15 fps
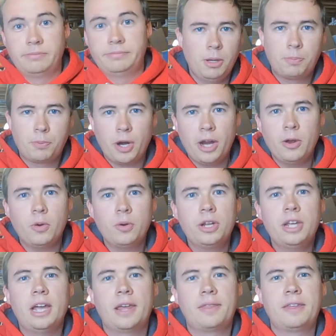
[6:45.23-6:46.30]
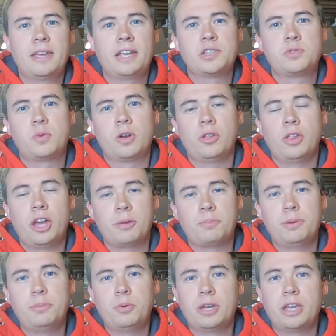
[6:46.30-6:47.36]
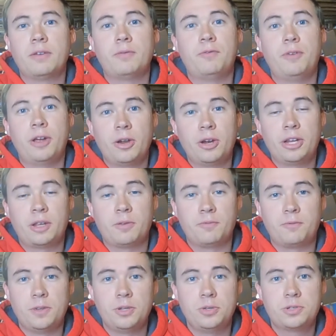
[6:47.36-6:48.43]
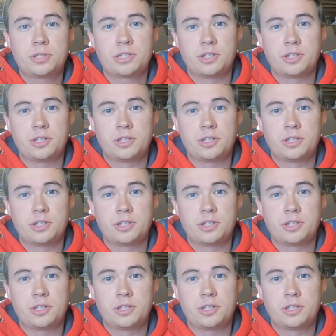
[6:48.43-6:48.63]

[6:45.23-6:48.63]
But priority, I think, is where a lot of people get very confused,